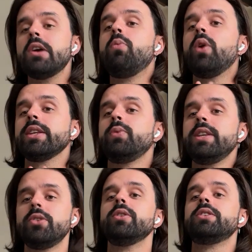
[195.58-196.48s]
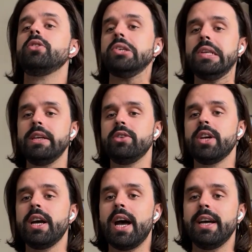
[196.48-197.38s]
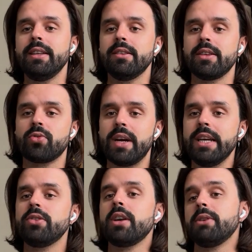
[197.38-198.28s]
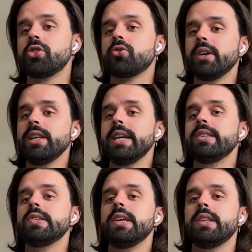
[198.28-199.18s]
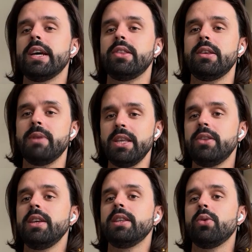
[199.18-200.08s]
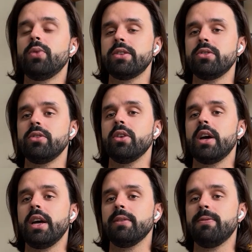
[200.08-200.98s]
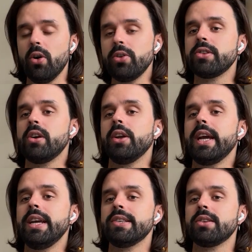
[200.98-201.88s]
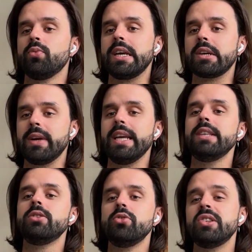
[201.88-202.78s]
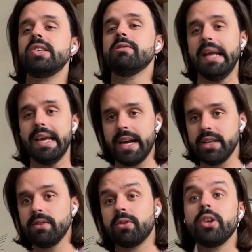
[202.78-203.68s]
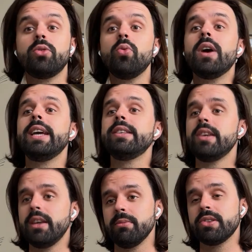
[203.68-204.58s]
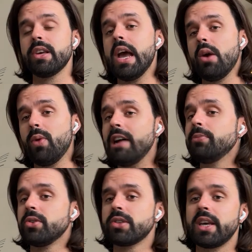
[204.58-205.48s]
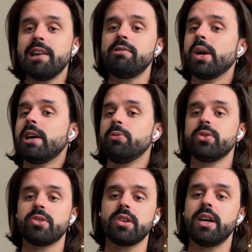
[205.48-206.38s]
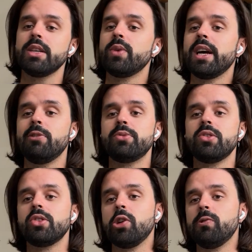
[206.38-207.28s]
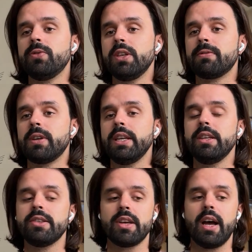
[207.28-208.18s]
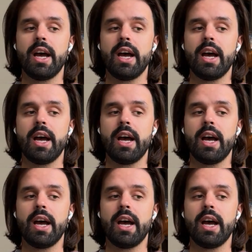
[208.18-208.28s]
of what we do at UGC Ninja, and trying to keep it short, I'd say that the main thing that we do and focus on is we create UGC-like ads for UA teams. We help to scale, we help to start, we help to solve different